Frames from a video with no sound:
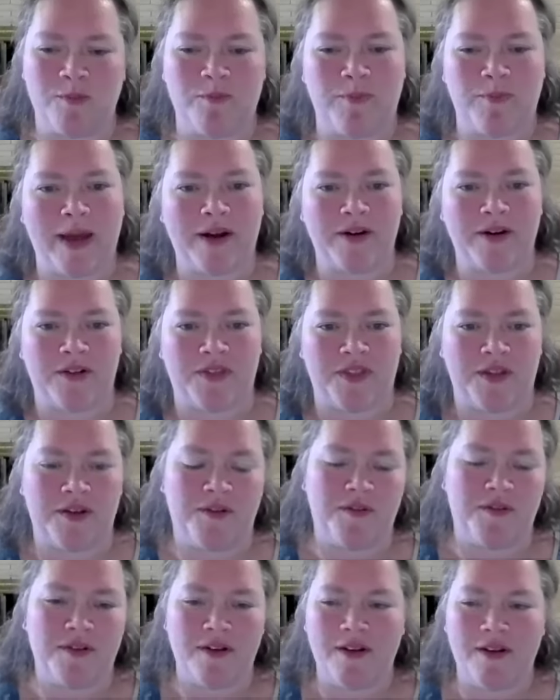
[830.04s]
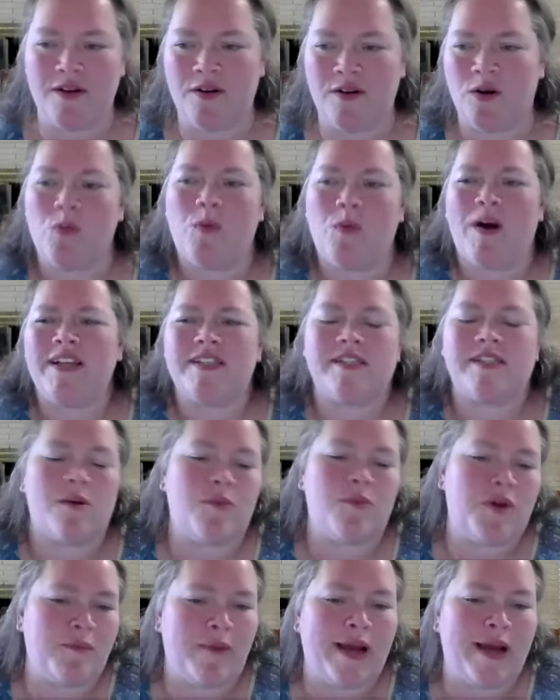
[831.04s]
better than, or why
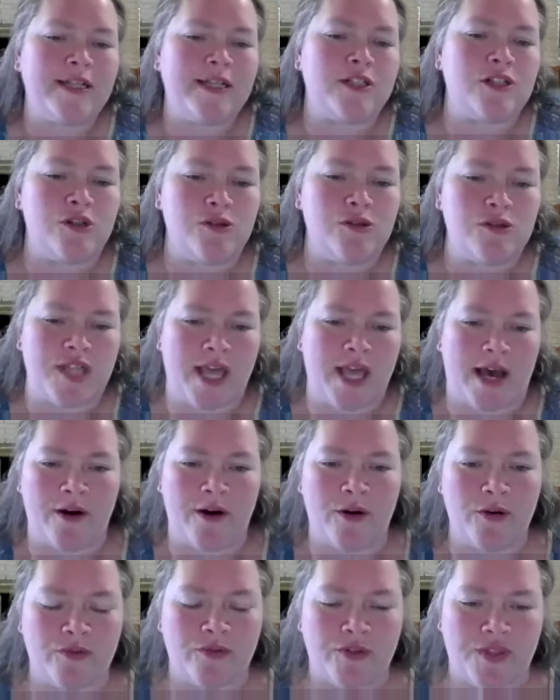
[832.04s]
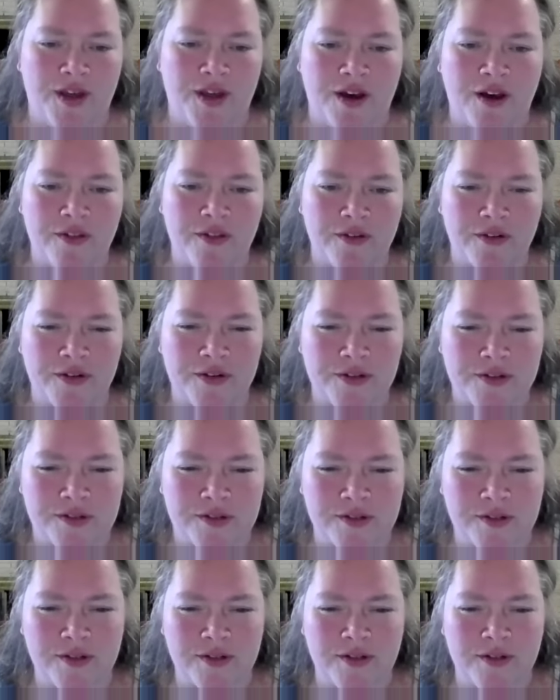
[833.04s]
someone might choose that over the
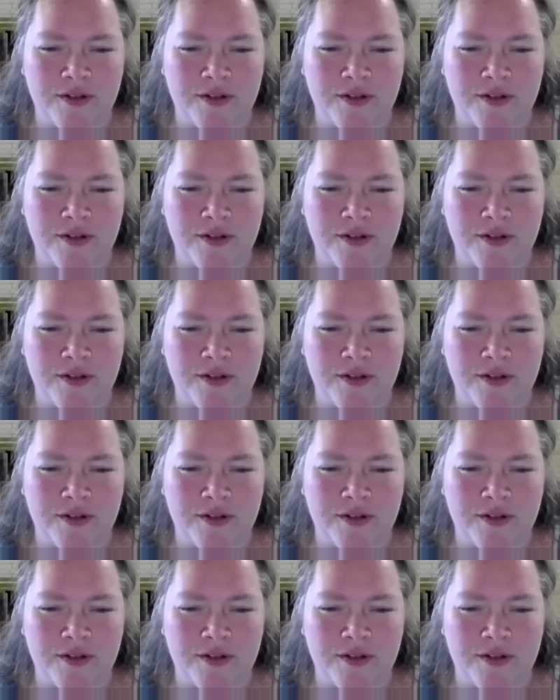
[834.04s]
others.